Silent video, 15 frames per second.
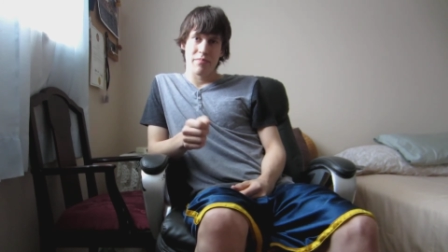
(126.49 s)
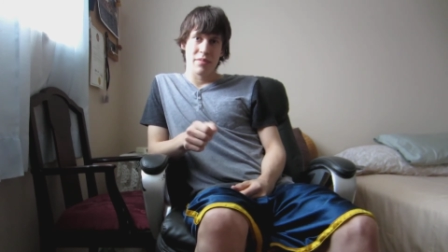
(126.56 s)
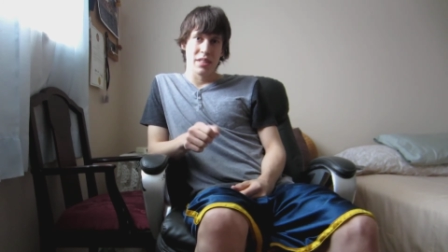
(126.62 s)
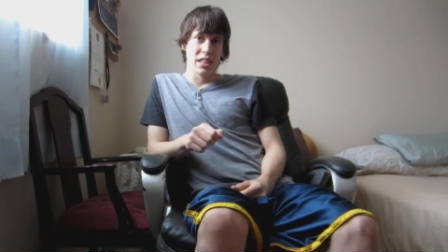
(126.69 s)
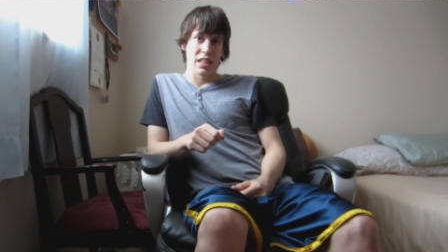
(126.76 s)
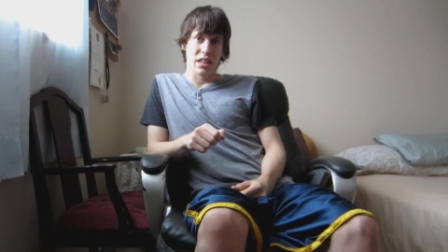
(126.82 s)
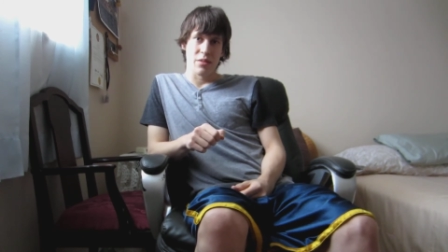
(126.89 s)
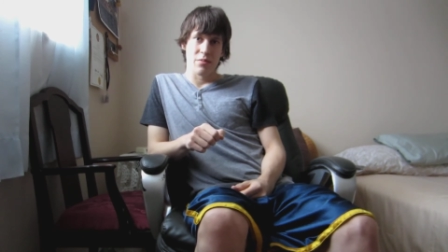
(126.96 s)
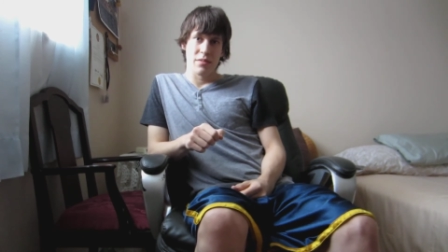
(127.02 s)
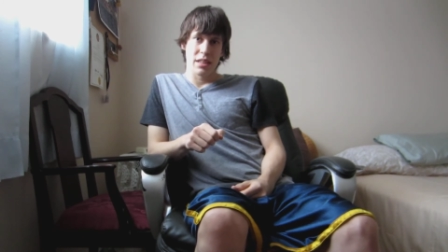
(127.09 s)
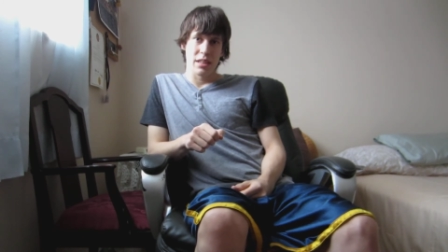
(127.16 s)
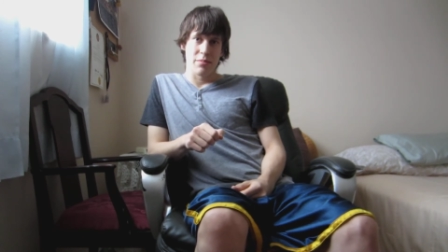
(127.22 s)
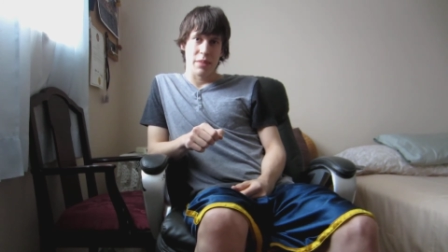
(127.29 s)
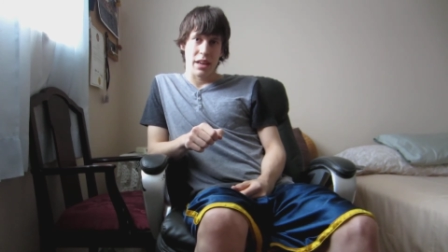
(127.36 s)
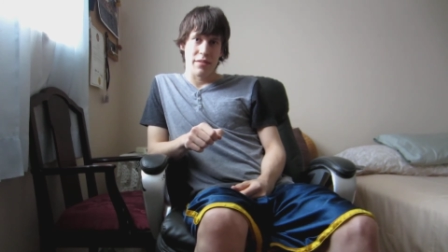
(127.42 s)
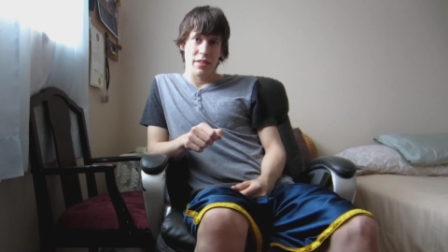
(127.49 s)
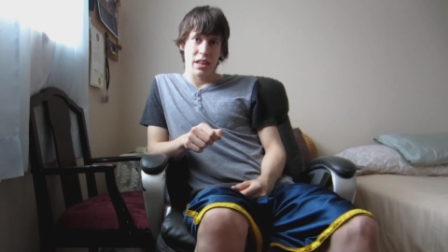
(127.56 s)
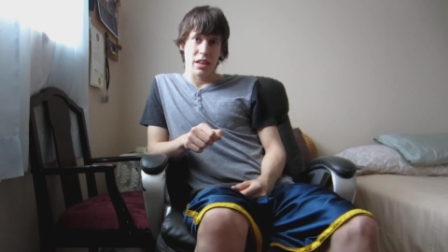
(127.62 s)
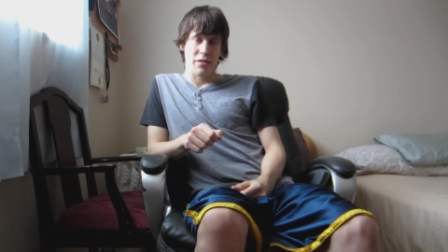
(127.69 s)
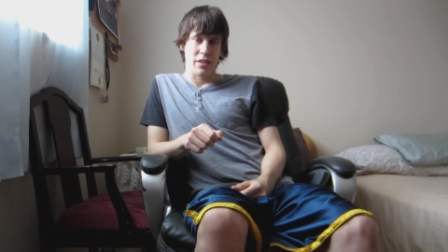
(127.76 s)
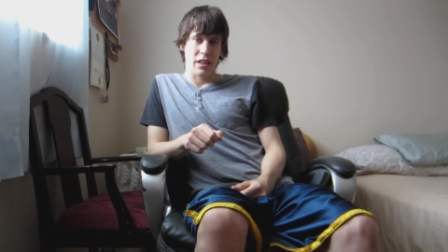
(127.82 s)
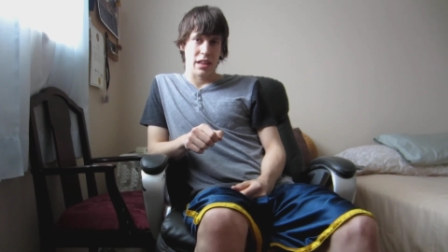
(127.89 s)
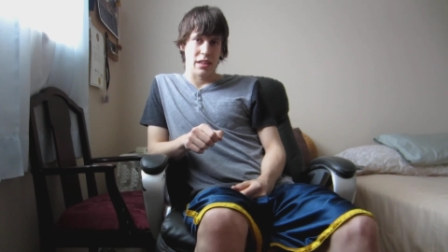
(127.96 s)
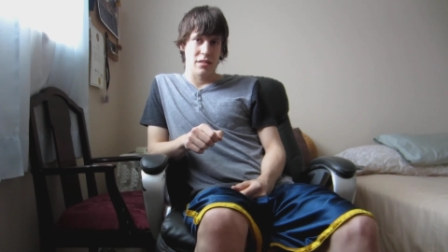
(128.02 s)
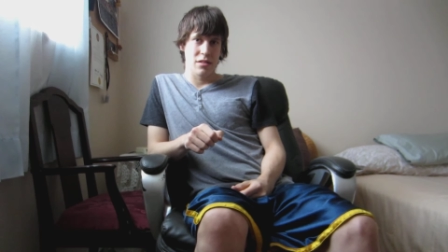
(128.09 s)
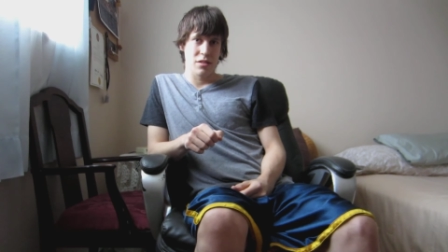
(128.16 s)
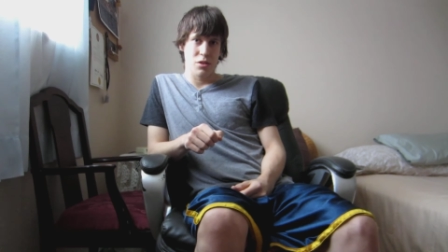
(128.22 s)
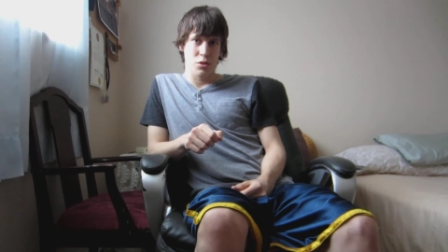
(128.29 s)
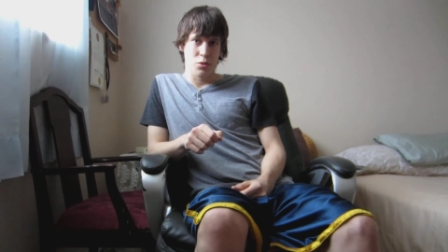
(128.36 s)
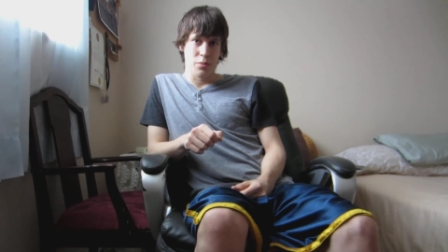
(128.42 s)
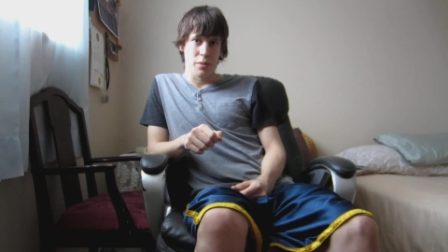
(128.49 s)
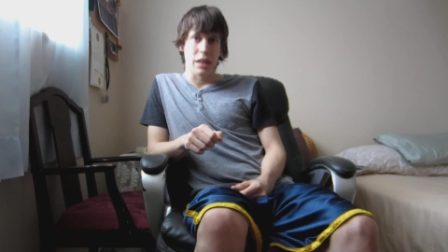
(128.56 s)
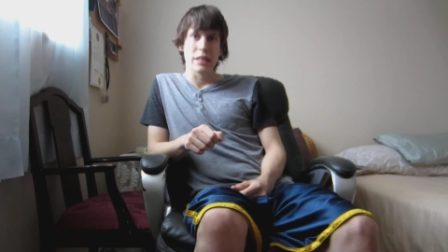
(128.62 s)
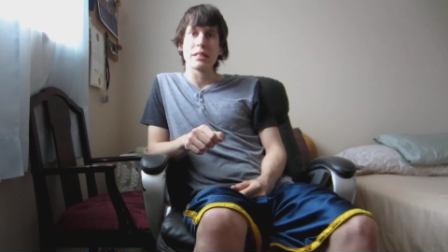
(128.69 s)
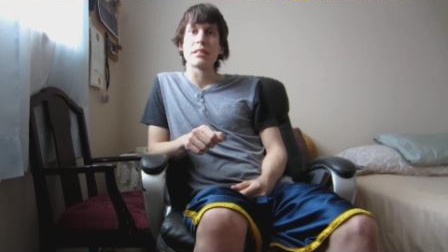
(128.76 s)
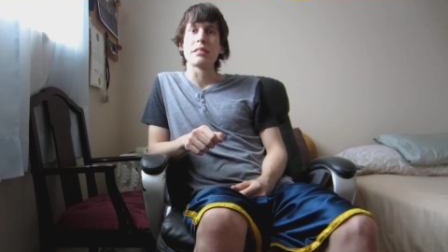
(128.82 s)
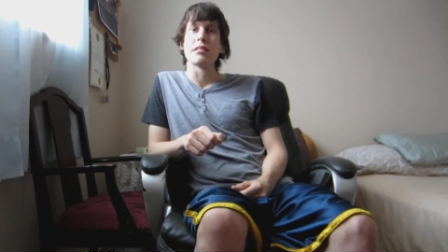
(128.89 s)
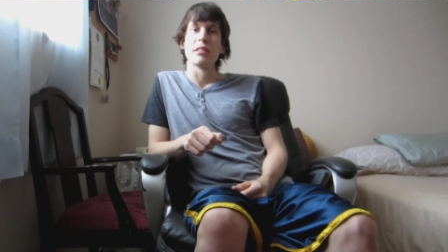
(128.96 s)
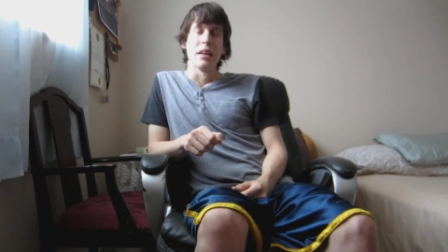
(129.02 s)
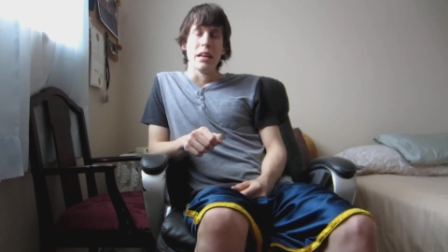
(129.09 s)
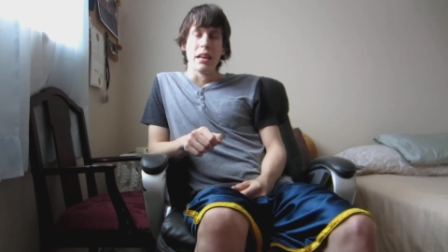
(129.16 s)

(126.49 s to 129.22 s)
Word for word: you know didn't make a video for like two months